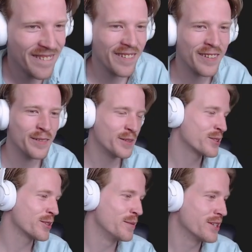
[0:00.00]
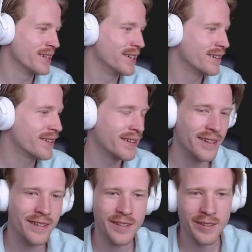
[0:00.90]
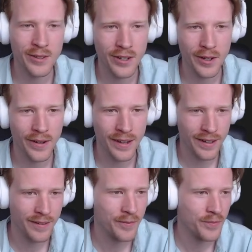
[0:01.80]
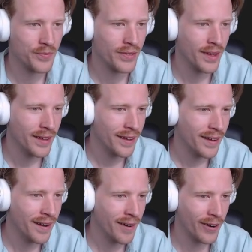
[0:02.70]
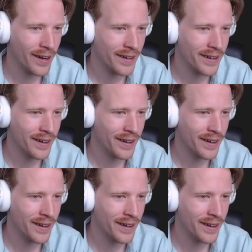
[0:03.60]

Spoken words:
Welcome to the stream, JD. You can toot all you want here. All right.